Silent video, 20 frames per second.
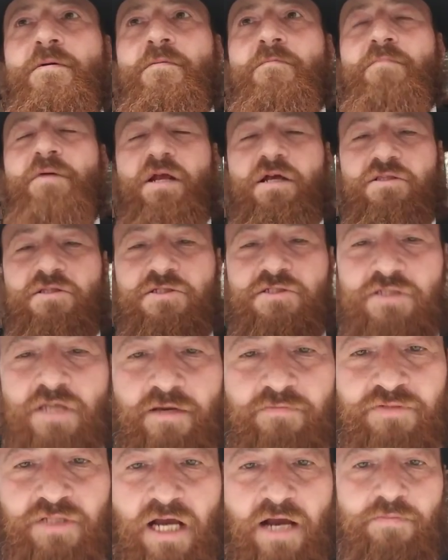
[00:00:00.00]
But at the
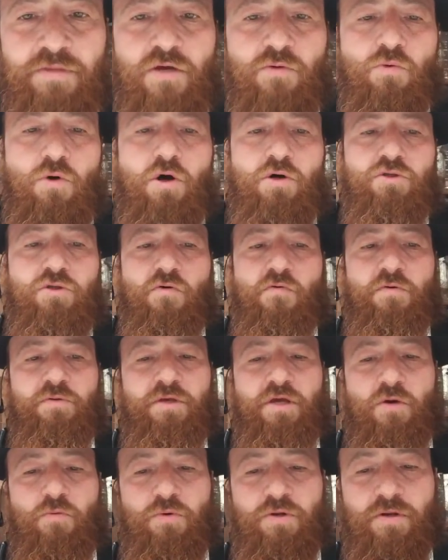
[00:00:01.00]
same time, they walked over
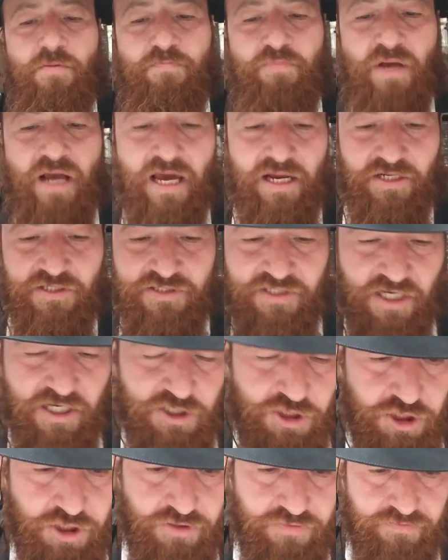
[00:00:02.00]
there with a bad
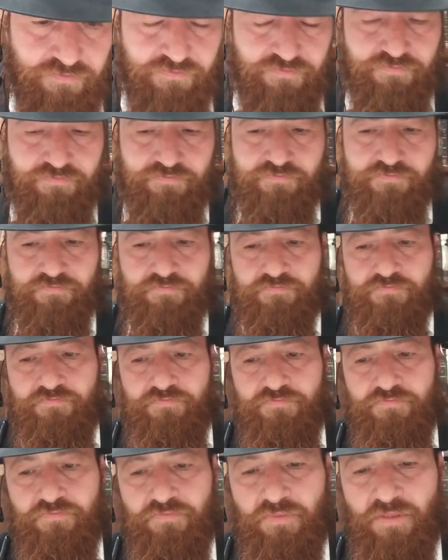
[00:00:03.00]
intention
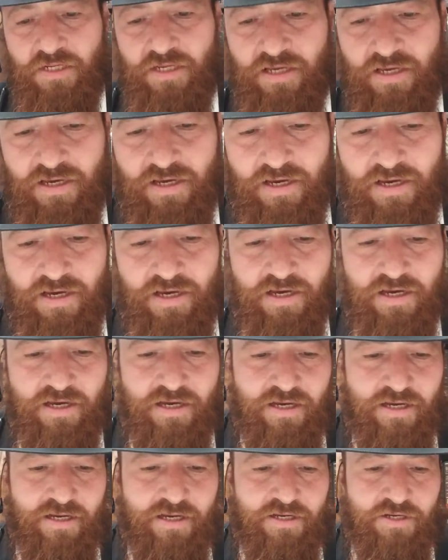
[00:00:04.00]

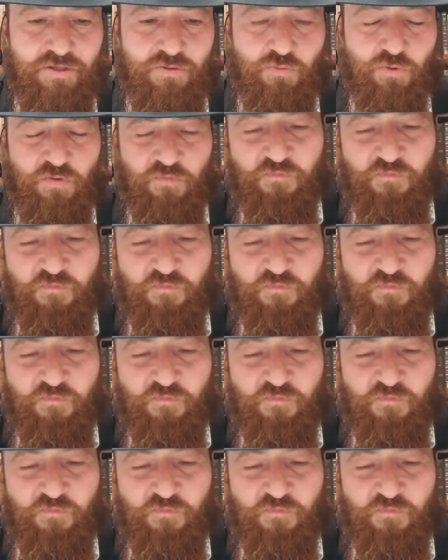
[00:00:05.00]
and with